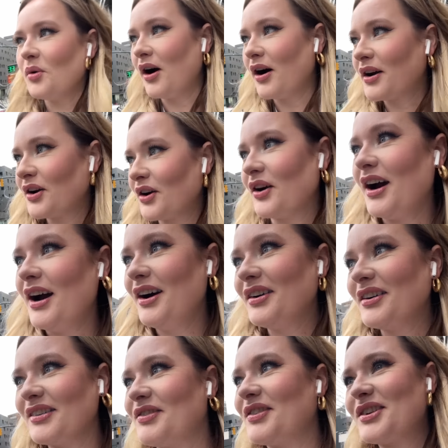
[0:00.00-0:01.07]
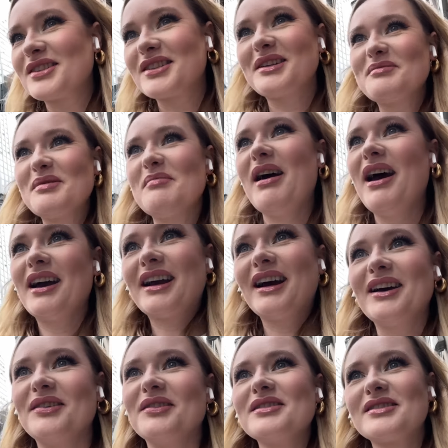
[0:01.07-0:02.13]
Walking around, it feels good to be back.
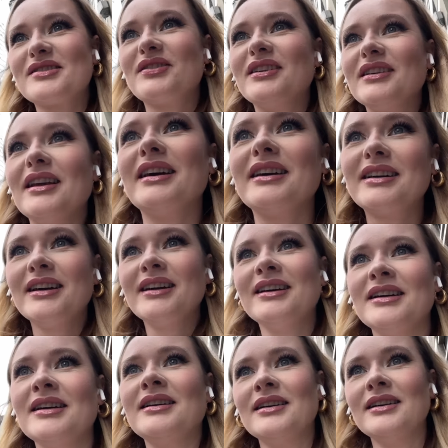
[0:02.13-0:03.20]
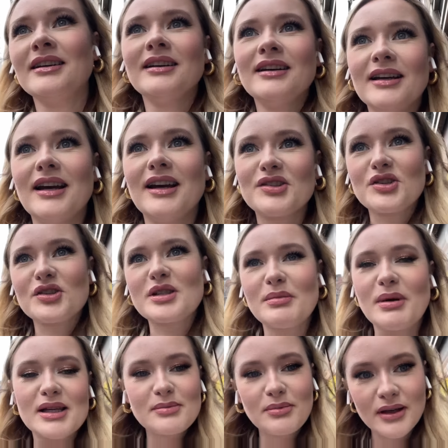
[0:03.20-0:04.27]
I always feel like it's just the
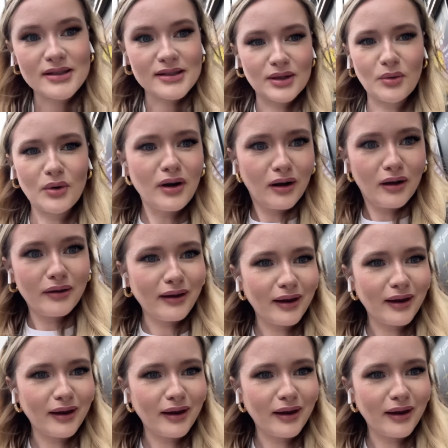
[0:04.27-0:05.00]
best place in the world.